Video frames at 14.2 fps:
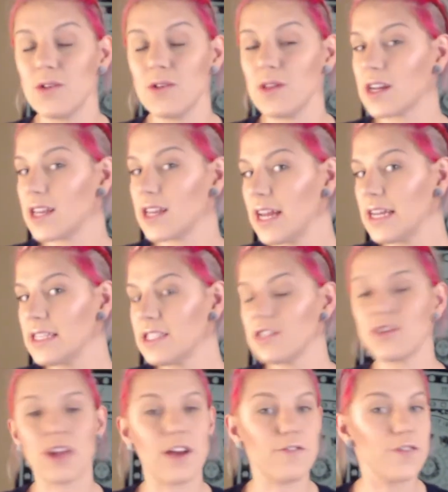You look nice,
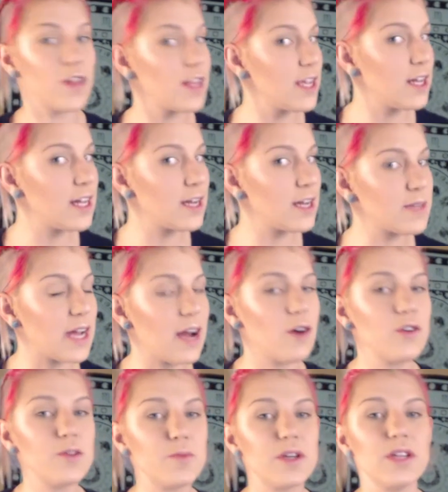you're not fully glammed
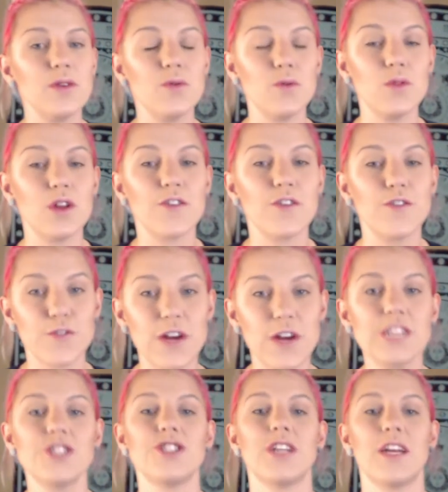out, but you look
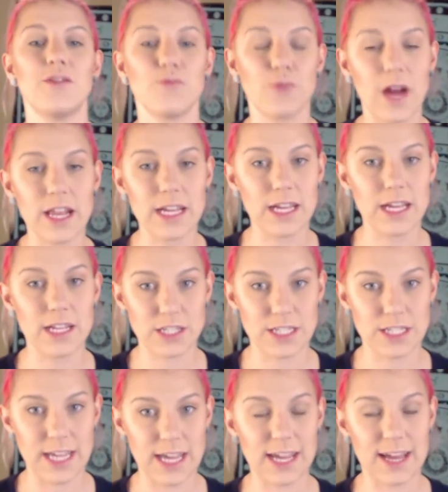fresh and ready to
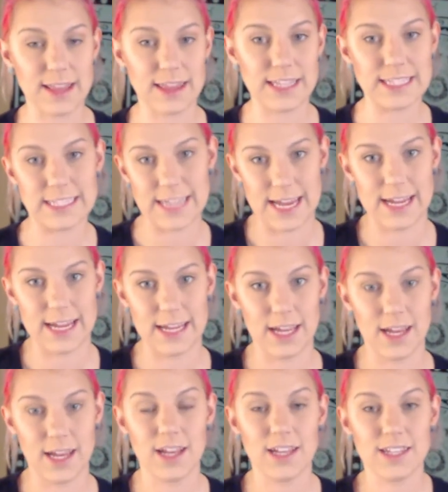take on the day.
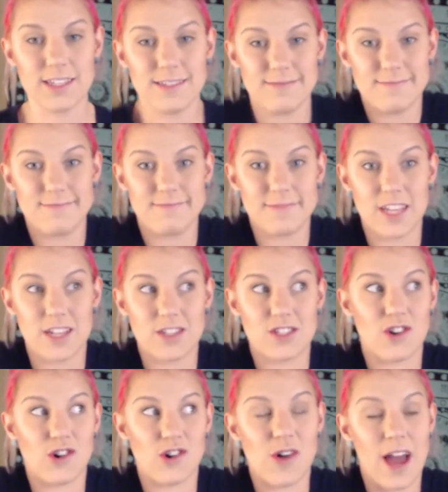
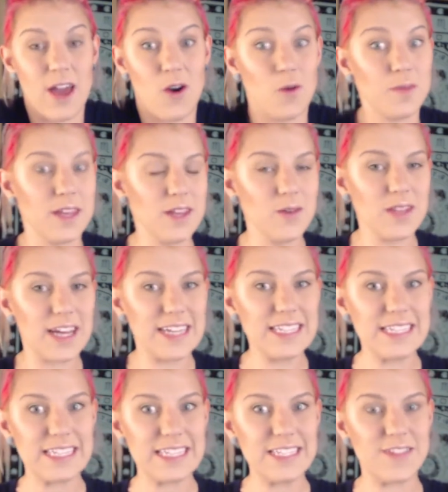So I hope that you
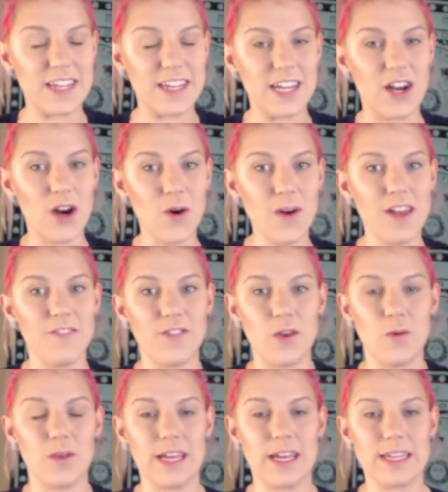liked this video. If
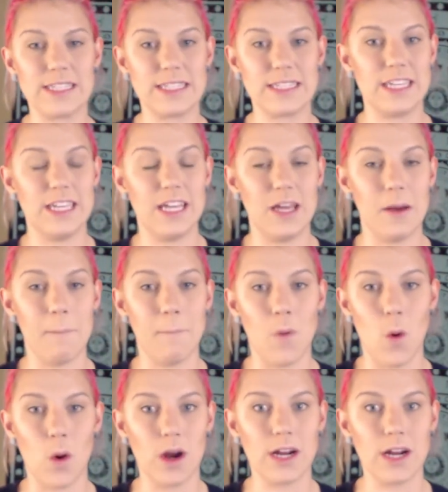you would like to see
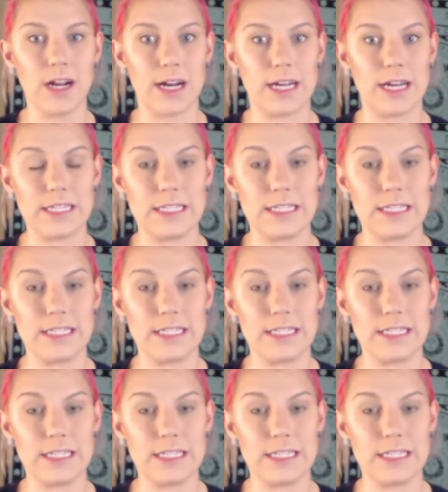more